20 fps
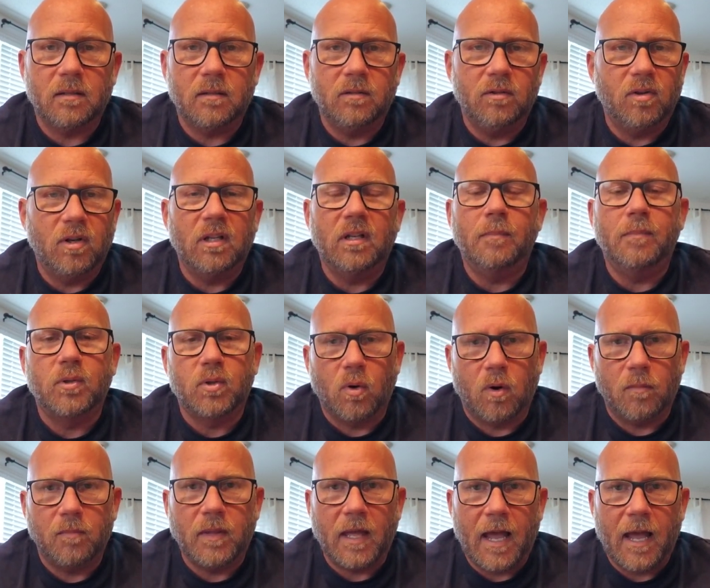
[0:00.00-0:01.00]
you can
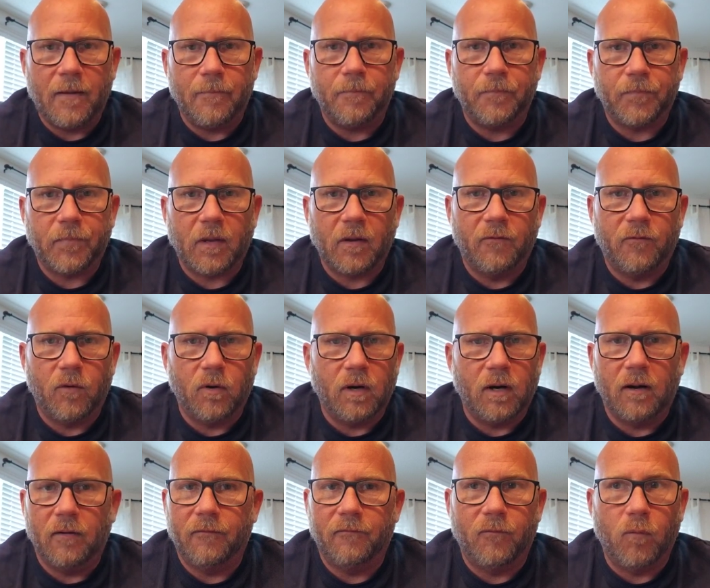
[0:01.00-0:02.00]
absorb that for
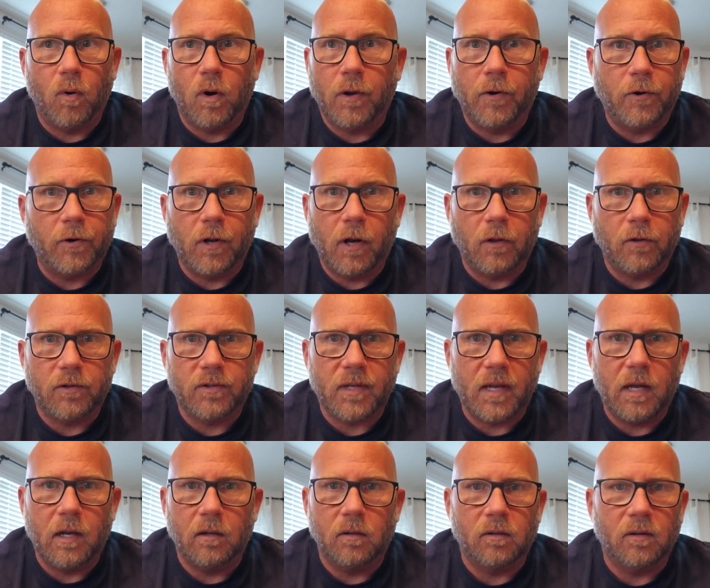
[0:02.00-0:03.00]
a $400
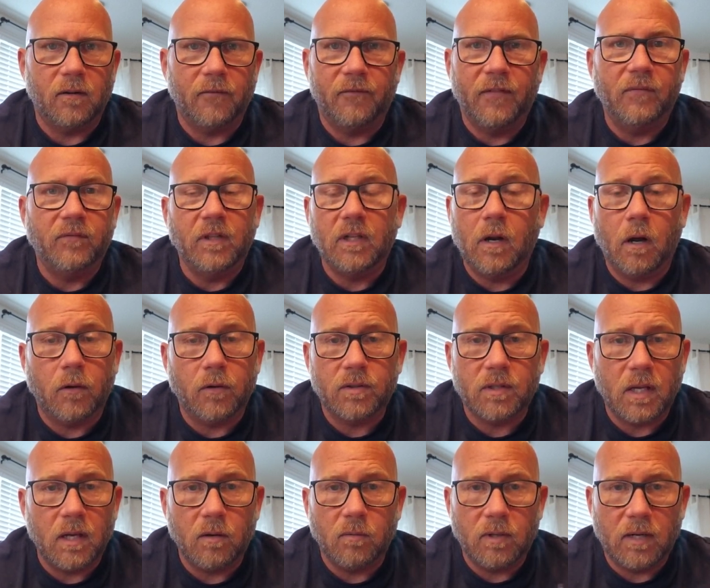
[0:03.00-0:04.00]
sale or a $50
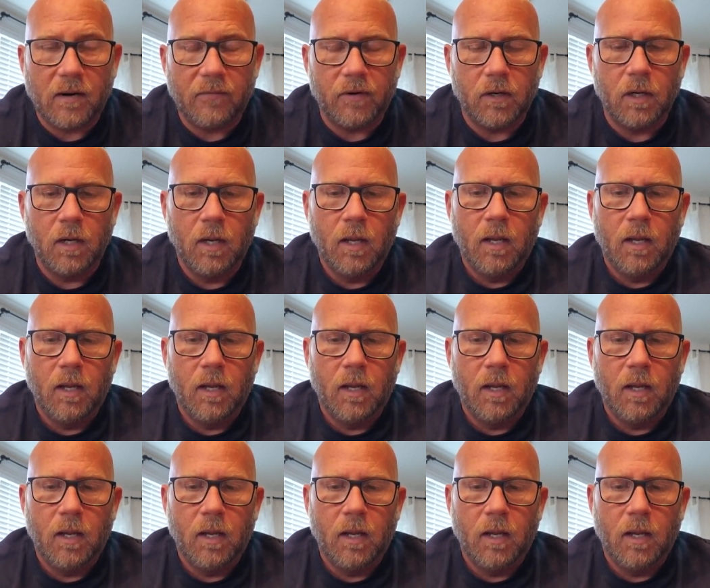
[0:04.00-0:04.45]
sale, whatever.